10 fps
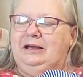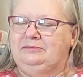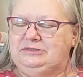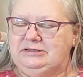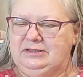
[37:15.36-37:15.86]

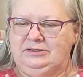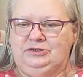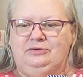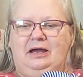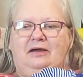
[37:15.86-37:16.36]
I'm telling
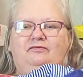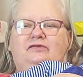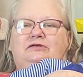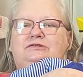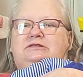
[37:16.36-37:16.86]
you, I
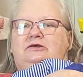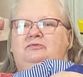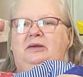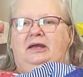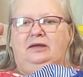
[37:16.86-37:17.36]
felt so
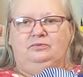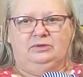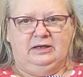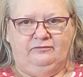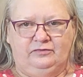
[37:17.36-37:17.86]
bad
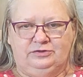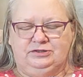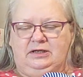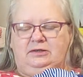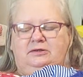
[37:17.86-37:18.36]
when I
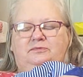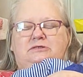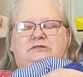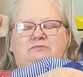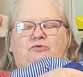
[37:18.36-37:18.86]
first got up
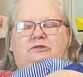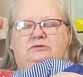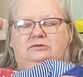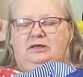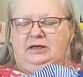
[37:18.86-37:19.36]
this morning.
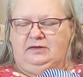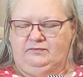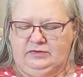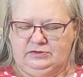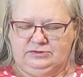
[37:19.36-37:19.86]
I
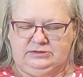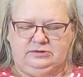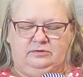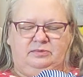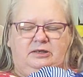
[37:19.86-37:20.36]
felt
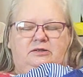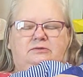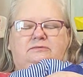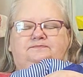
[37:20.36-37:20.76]
so bad.